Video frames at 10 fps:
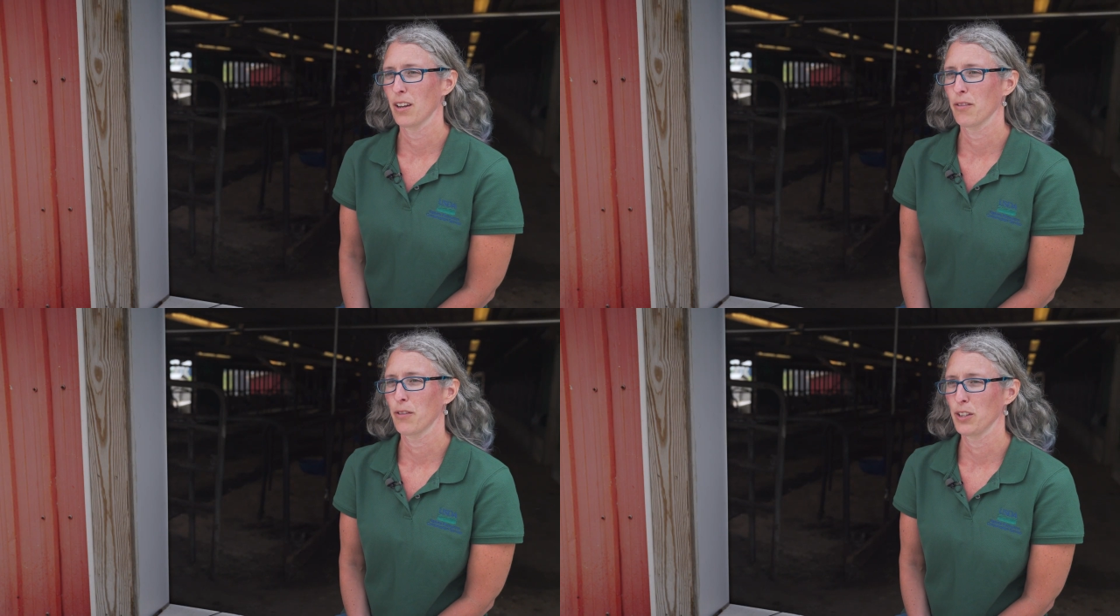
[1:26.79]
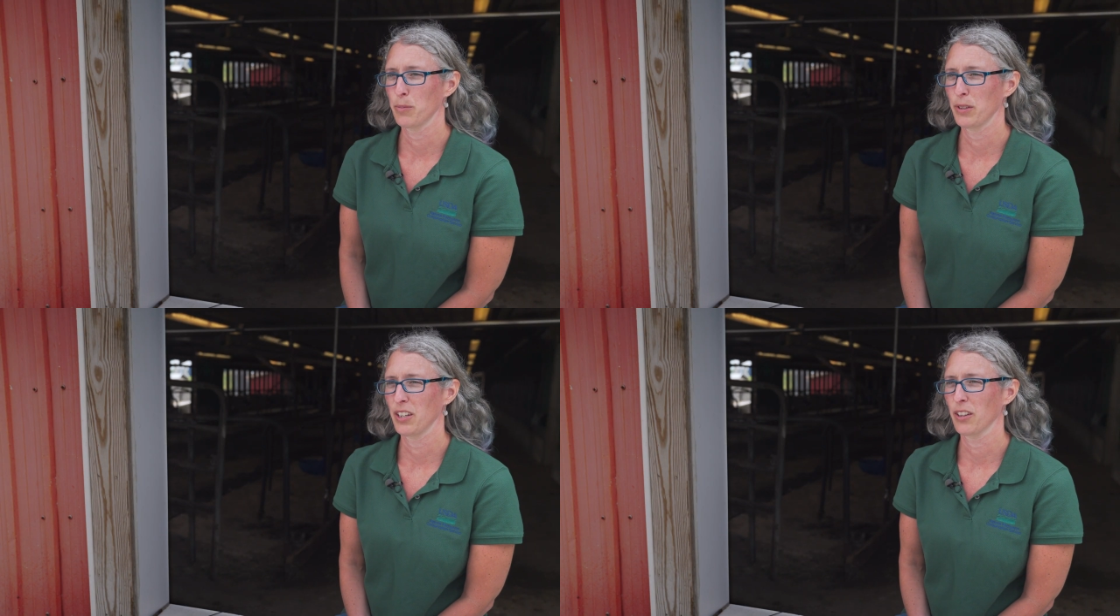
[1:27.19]
uh, for this
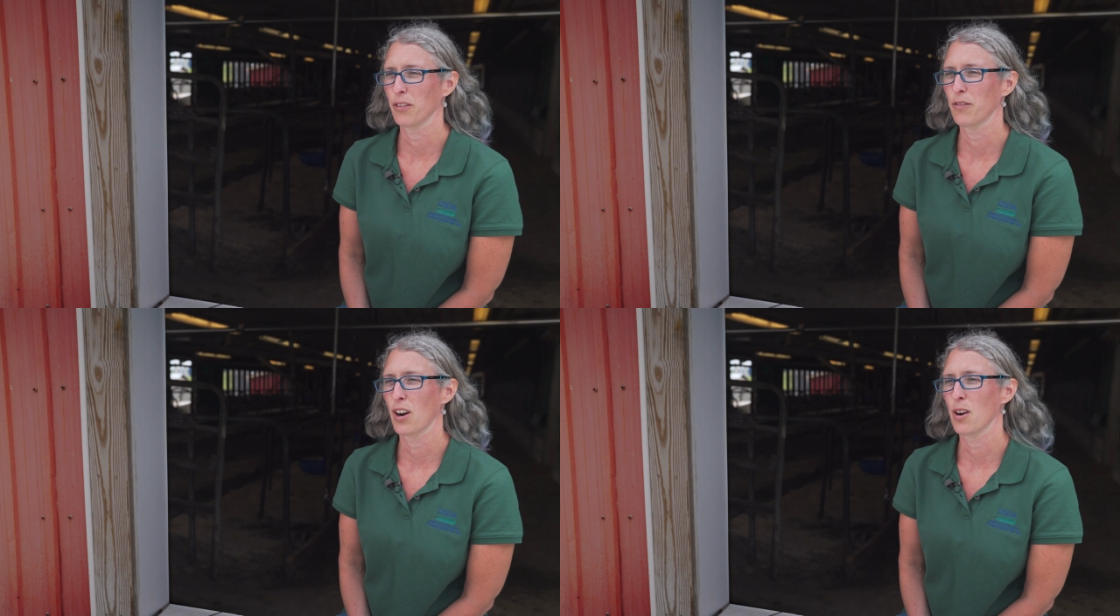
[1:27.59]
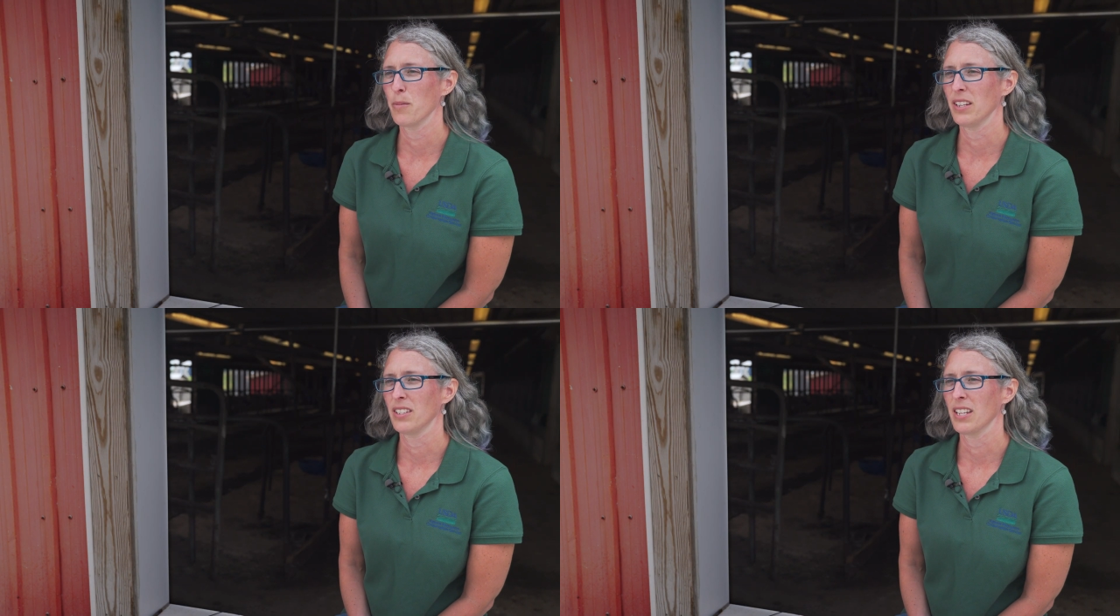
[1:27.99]
particular
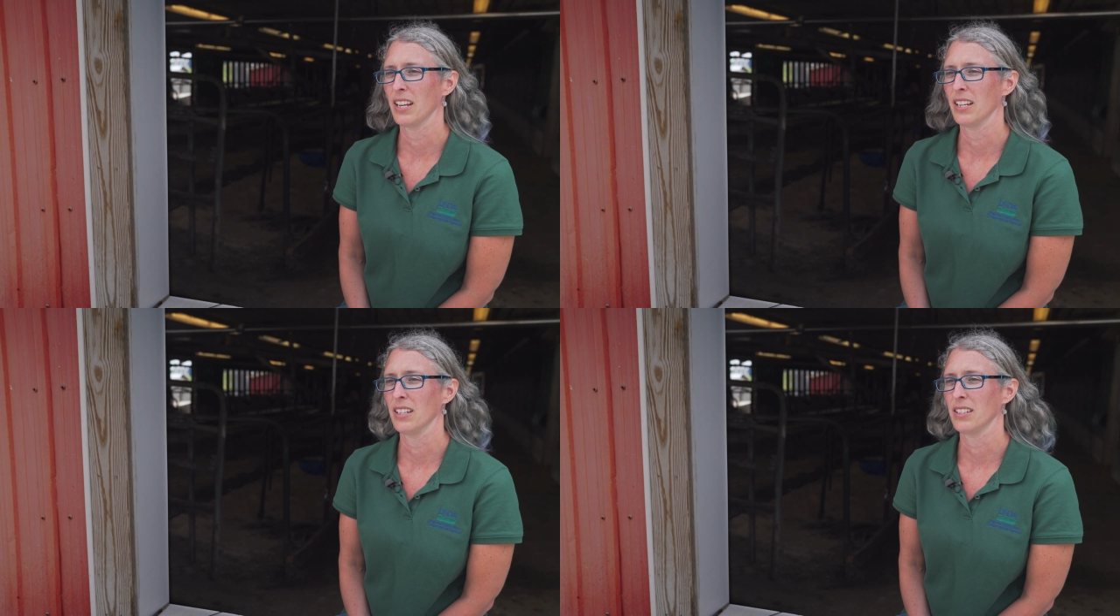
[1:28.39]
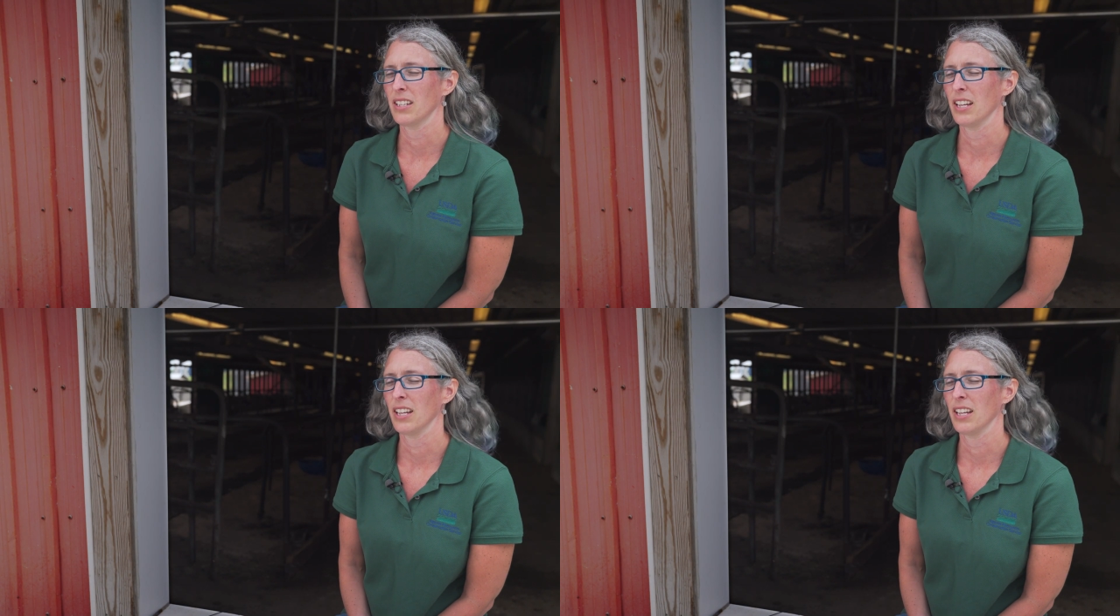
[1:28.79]
farm is that it is